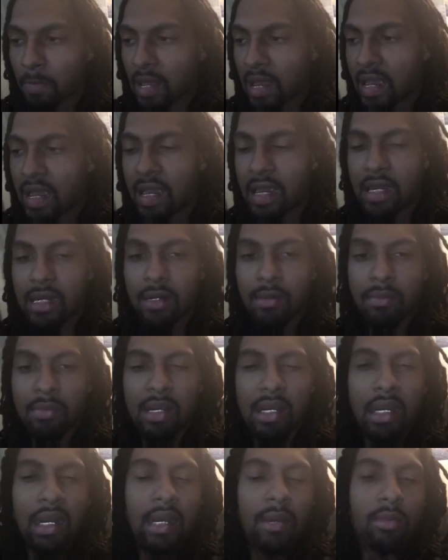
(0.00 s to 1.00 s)
And
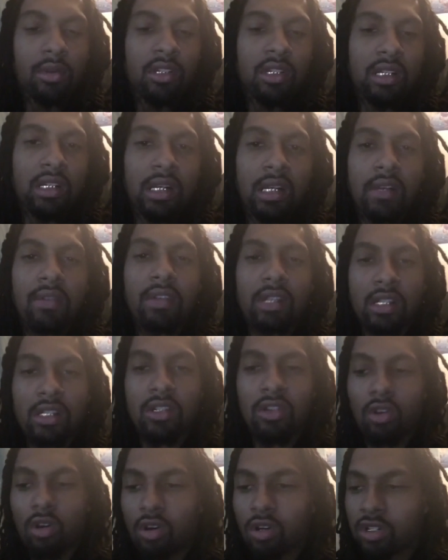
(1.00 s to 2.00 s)
being able to give these
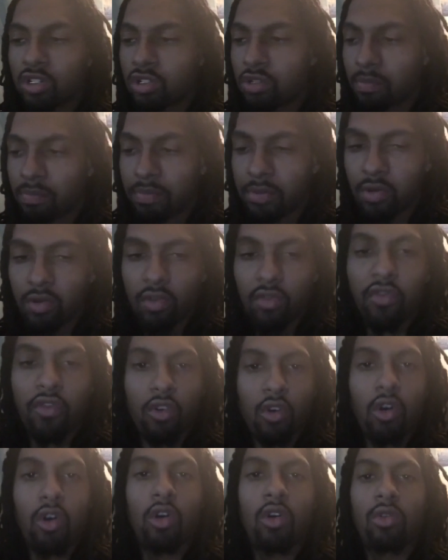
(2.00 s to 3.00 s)
dogs to beautiful
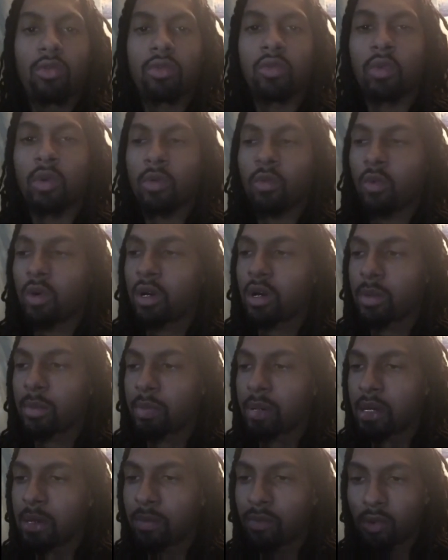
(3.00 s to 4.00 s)
homes where
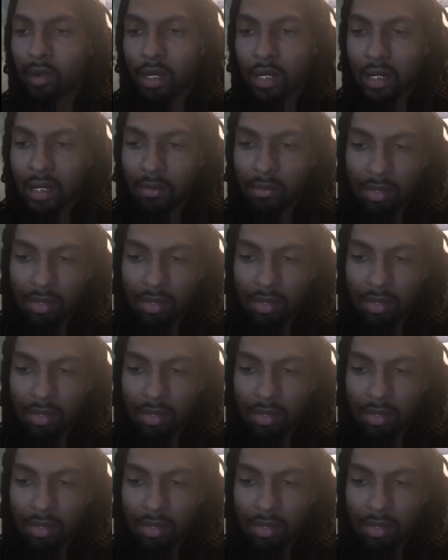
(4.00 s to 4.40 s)
people can